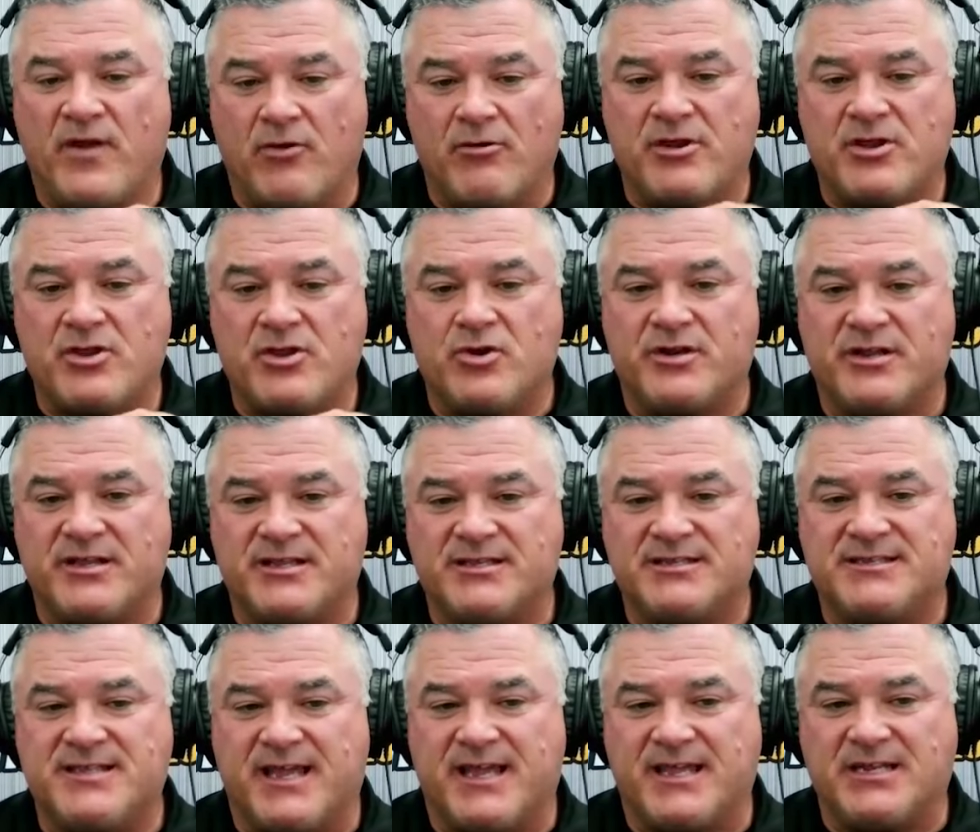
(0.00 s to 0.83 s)
good at
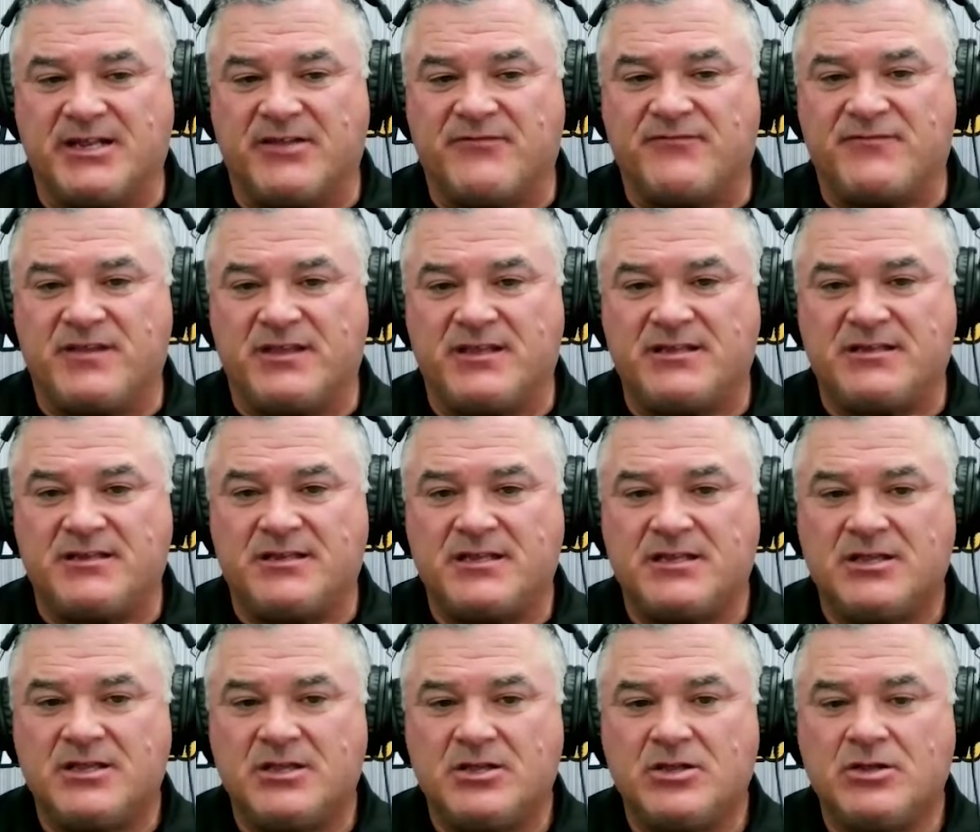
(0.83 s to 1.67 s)
deadlifting,
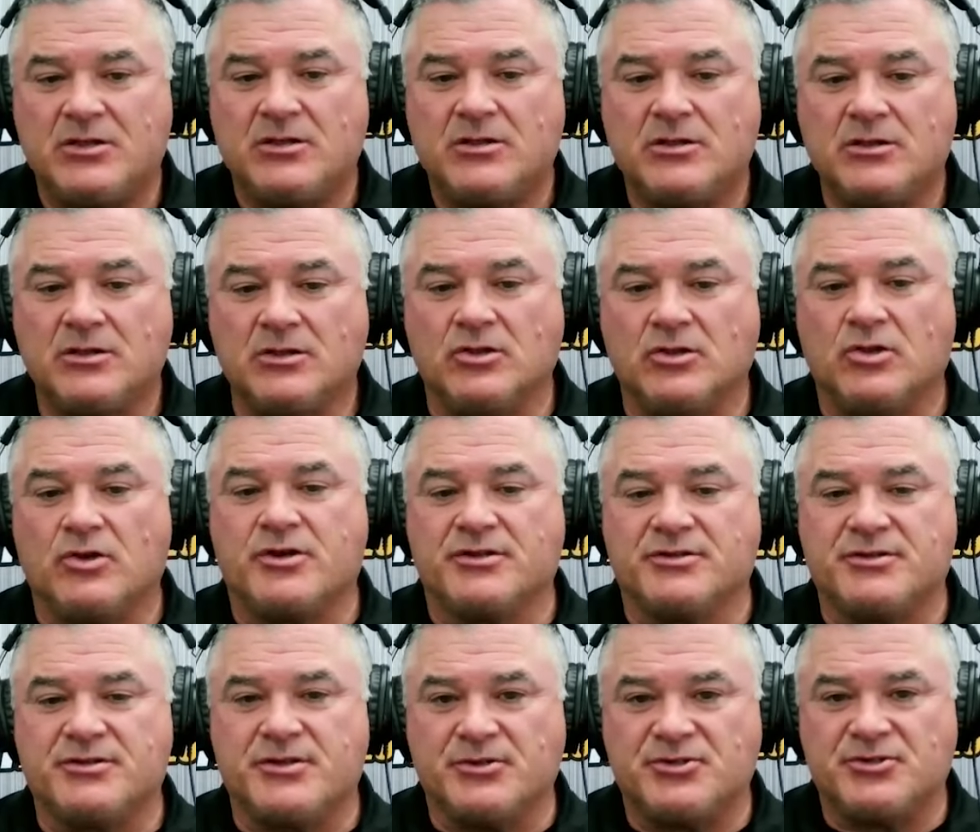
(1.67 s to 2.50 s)
look at
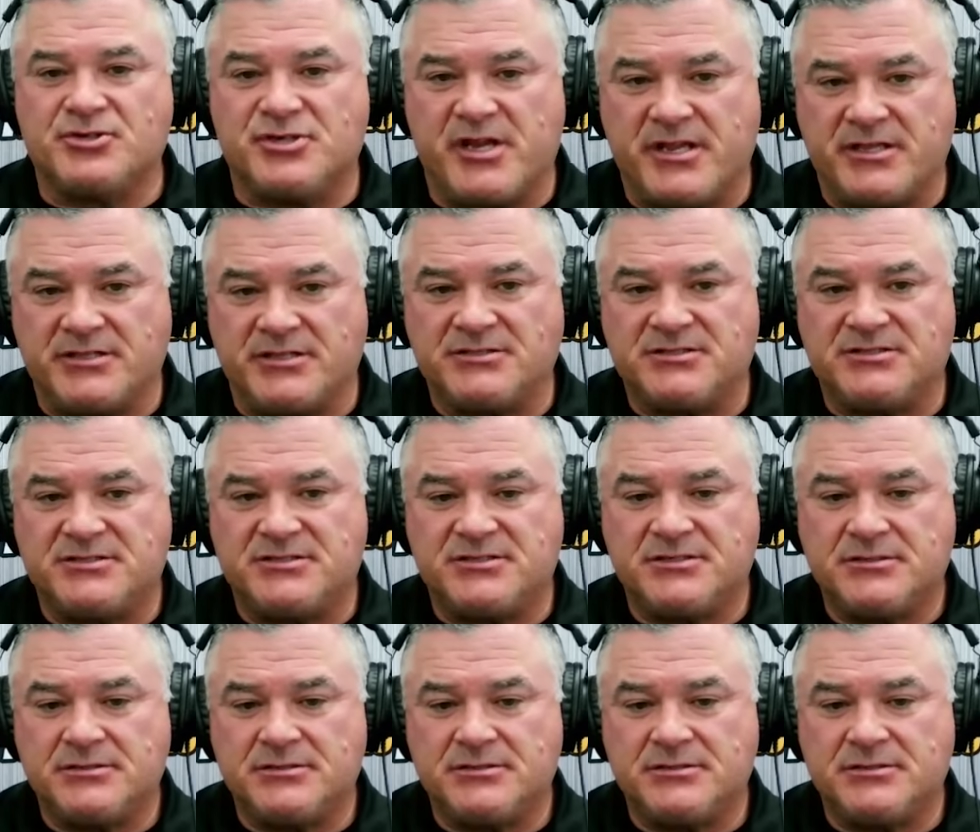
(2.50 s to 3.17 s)
their shins.